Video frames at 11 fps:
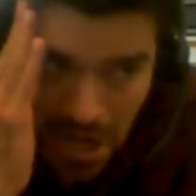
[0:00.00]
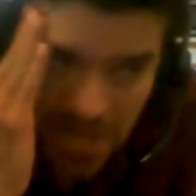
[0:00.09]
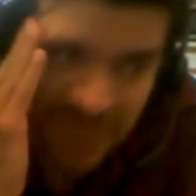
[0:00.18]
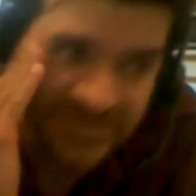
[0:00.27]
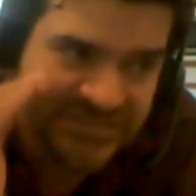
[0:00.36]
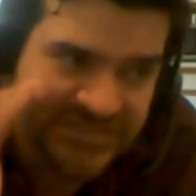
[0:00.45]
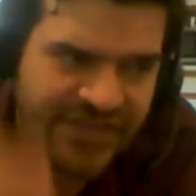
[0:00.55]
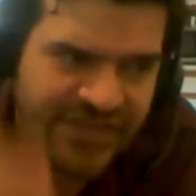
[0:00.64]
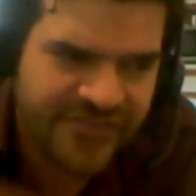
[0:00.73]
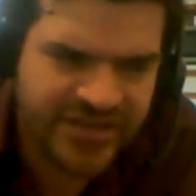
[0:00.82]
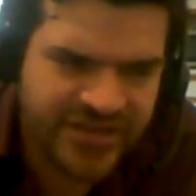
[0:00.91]

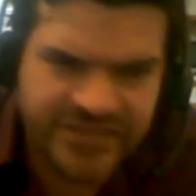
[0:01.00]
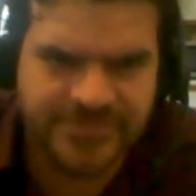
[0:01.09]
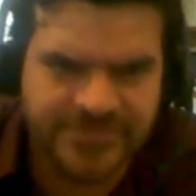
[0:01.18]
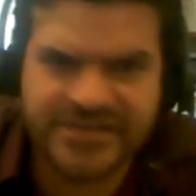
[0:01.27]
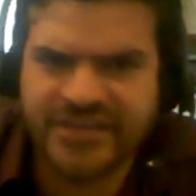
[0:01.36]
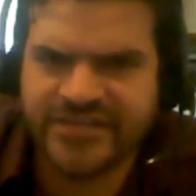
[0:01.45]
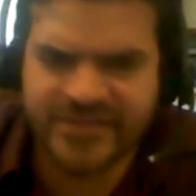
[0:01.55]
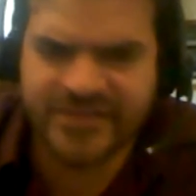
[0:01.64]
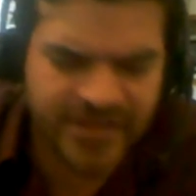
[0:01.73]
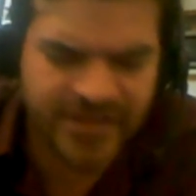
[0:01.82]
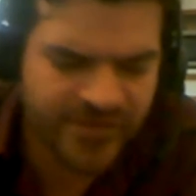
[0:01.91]
70 some cents
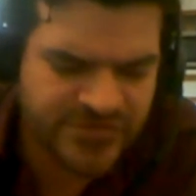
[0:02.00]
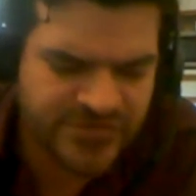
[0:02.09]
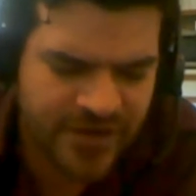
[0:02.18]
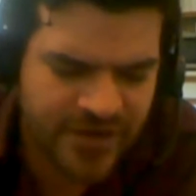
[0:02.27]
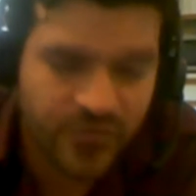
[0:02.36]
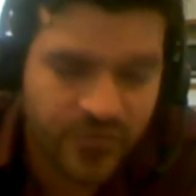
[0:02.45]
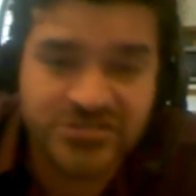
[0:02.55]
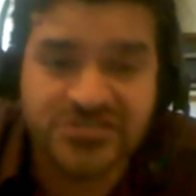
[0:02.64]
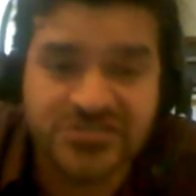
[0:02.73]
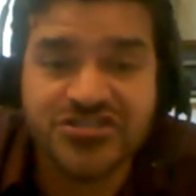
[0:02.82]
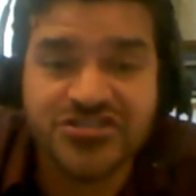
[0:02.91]
a language pattern, which
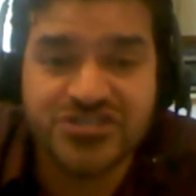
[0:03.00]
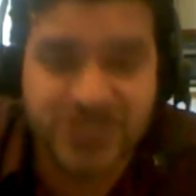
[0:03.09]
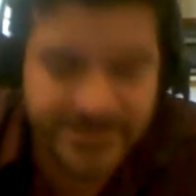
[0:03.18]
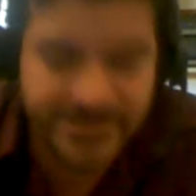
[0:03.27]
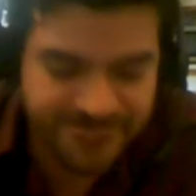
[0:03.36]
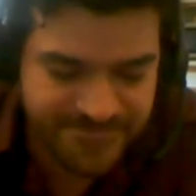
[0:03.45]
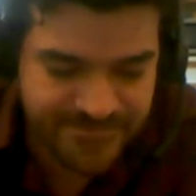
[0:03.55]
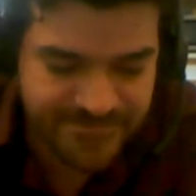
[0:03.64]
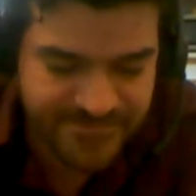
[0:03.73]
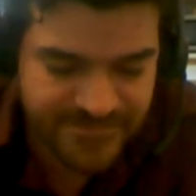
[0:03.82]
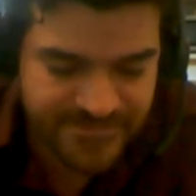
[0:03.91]
is cheap
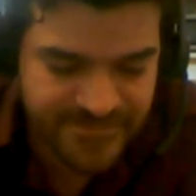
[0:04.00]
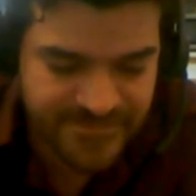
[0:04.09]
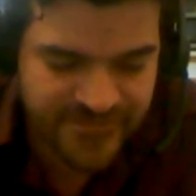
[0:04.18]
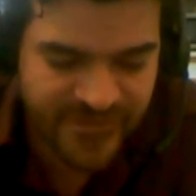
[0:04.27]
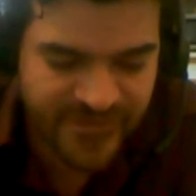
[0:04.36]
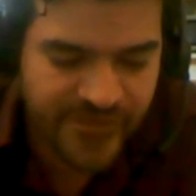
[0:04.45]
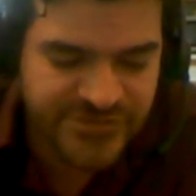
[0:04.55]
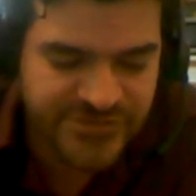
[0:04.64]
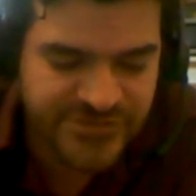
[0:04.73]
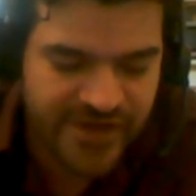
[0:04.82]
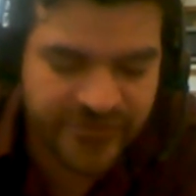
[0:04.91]
for
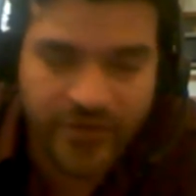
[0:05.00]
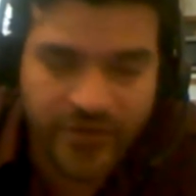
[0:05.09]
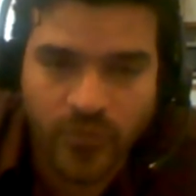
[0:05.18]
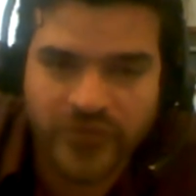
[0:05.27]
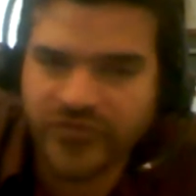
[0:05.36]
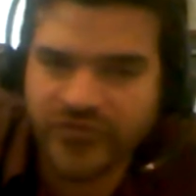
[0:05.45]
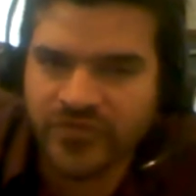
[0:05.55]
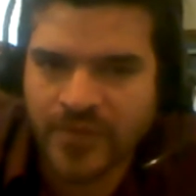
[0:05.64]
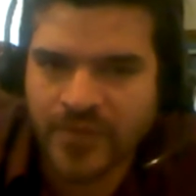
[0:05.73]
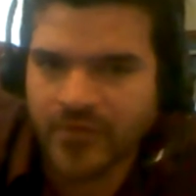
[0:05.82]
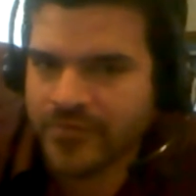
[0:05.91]
language patterns that once you
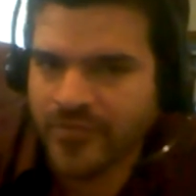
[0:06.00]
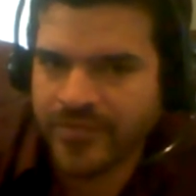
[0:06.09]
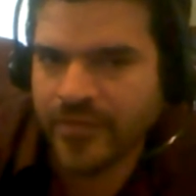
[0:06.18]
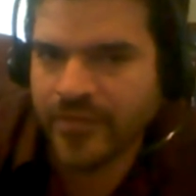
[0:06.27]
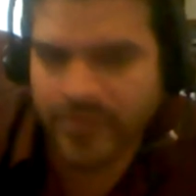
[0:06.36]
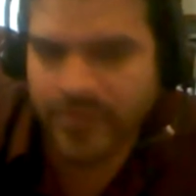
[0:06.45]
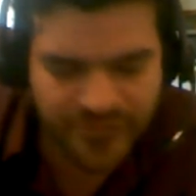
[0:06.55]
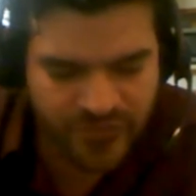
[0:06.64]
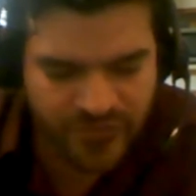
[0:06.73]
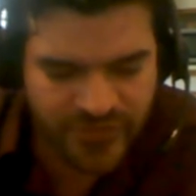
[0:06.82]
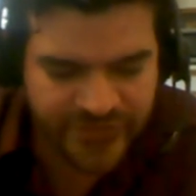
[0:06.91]
remember them, they'll be with you for
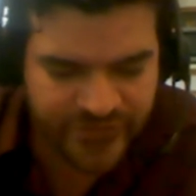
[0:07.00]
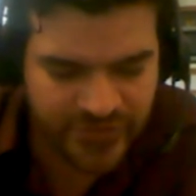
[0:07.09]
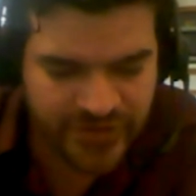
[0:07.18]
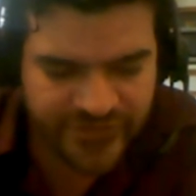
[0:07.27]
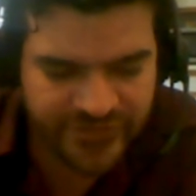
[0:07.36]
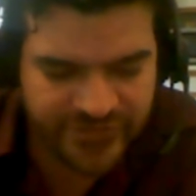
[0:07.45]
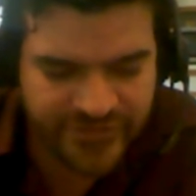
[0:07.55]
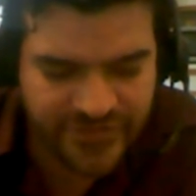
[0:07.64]
the rest of your life.